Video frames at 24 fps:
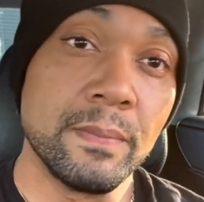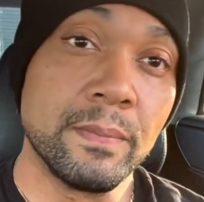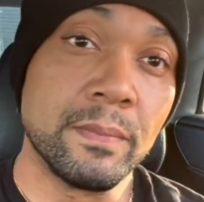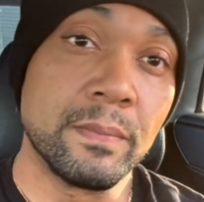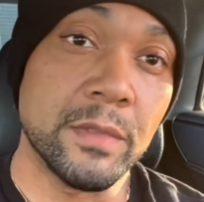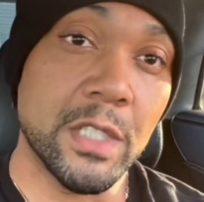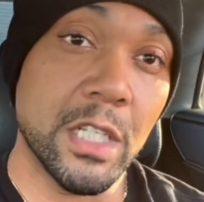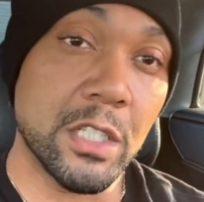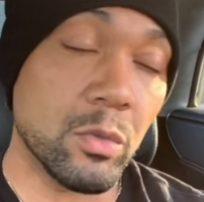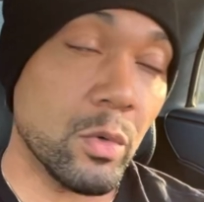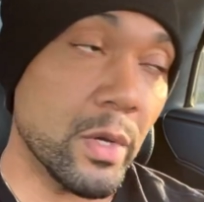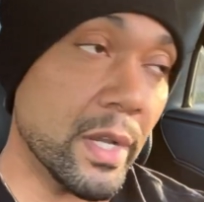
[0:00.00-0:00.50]

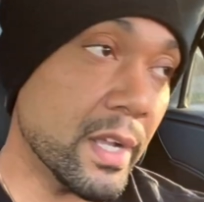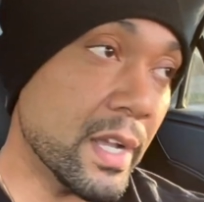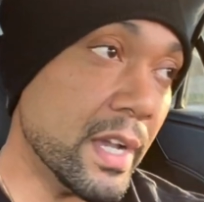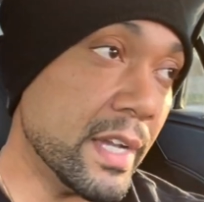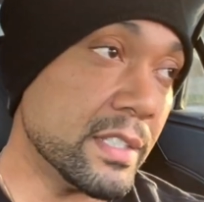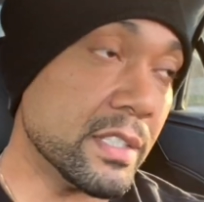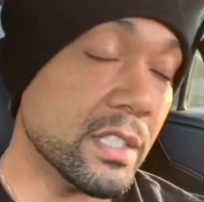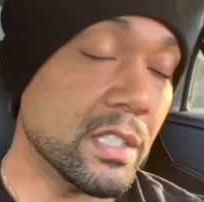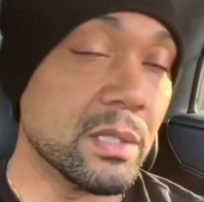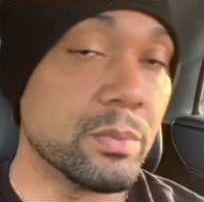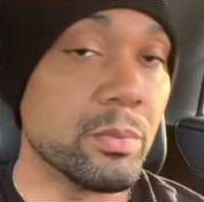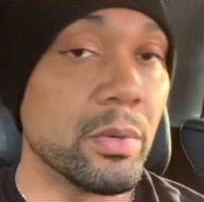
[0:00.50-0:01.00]
That's why God
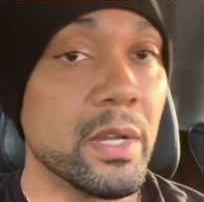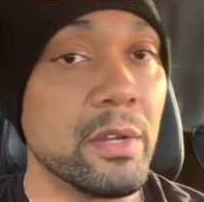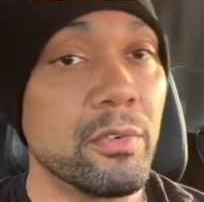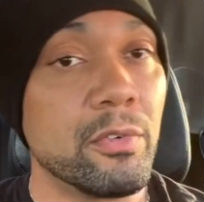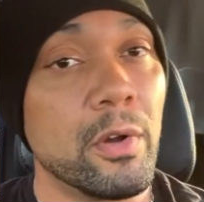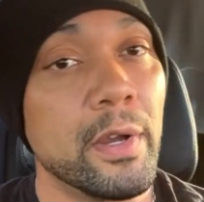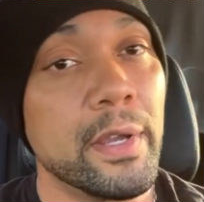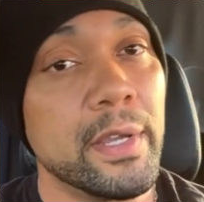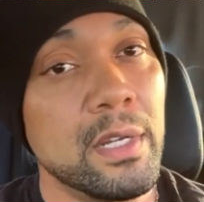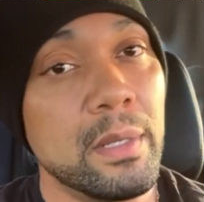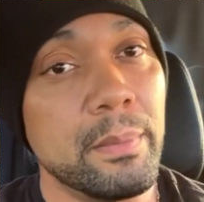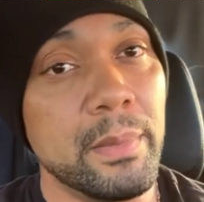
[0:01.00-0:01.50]
says pray for our
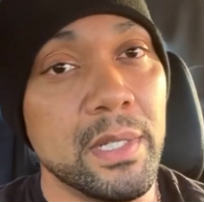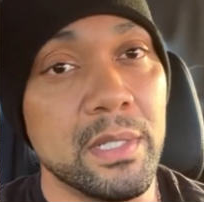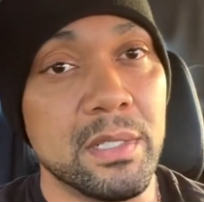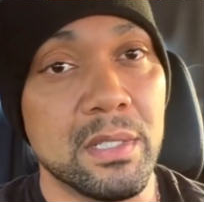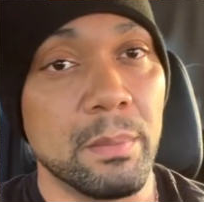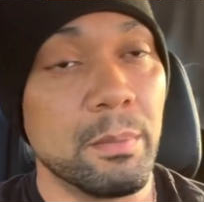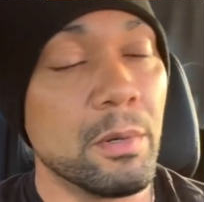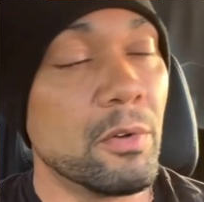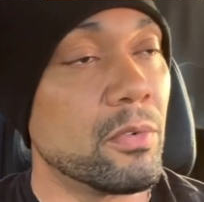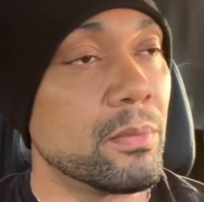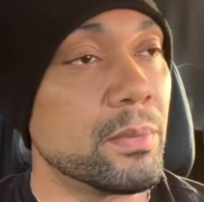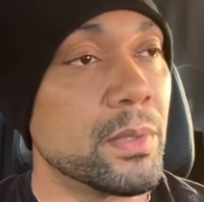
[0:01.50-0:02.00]
enemies.
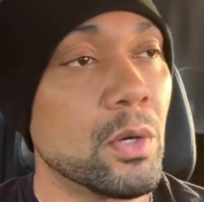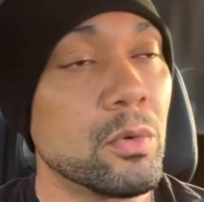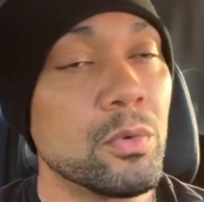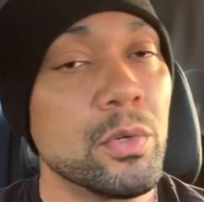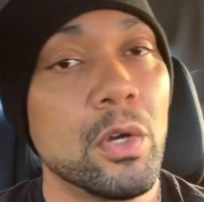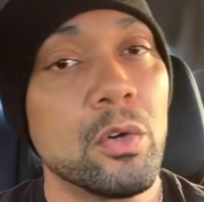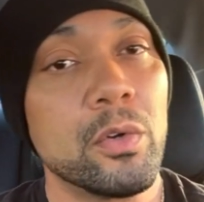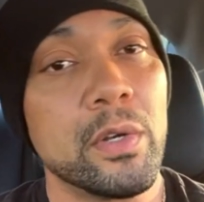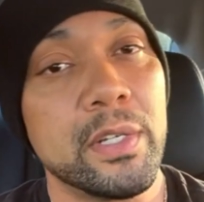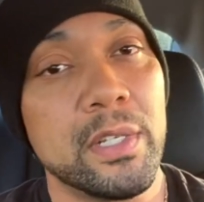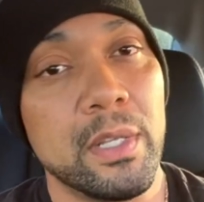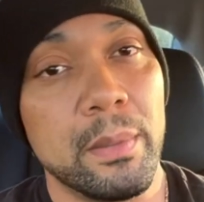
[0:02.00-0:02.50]
Some of them don't
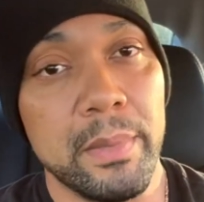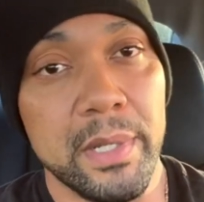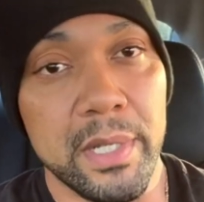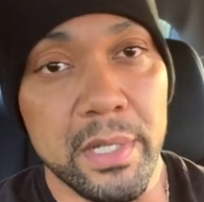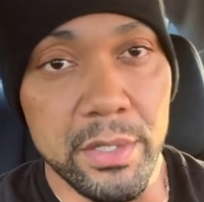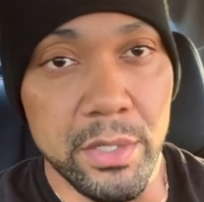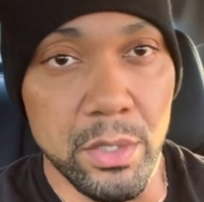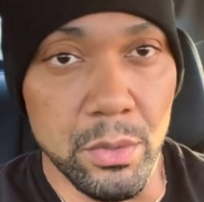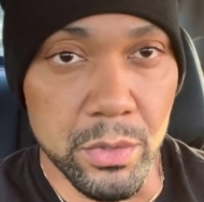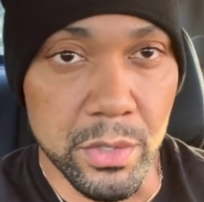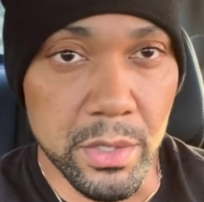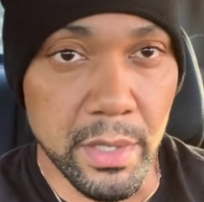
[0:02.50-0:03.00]
know that they're being
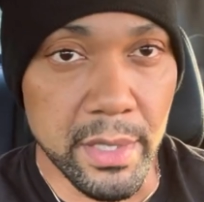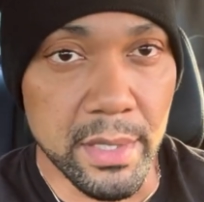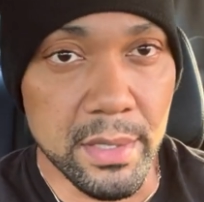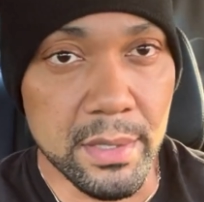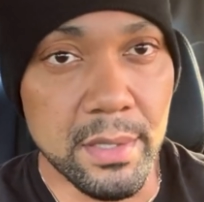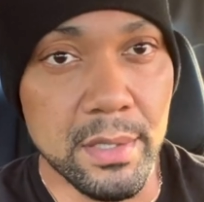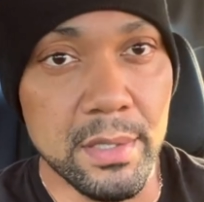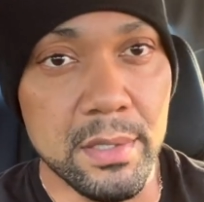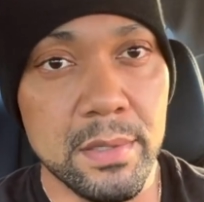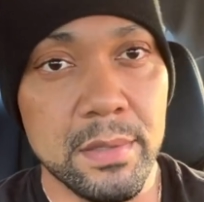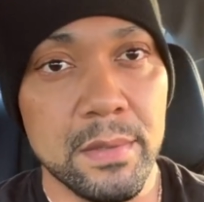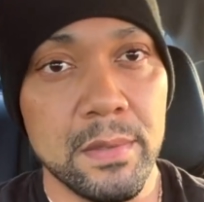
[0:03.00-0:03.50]
used against
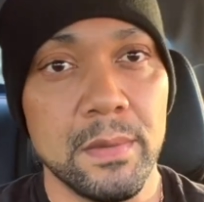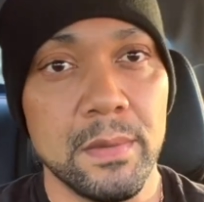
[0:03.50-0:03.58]
us